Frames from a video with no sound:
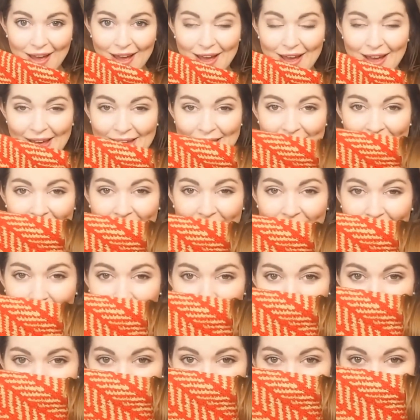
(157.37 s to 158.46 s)
I
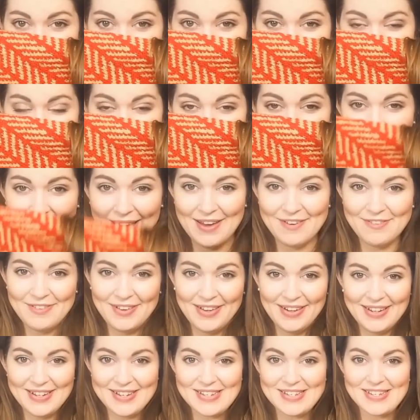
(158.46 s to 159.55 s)

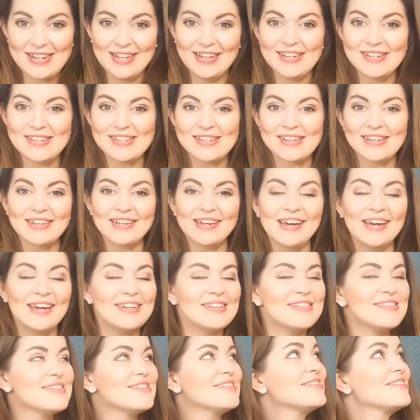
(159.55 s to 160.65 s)
finished it.
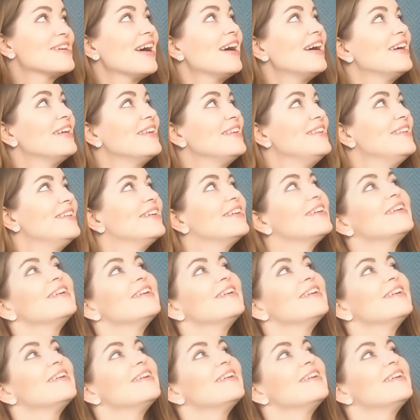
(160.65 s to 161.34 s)
It's done.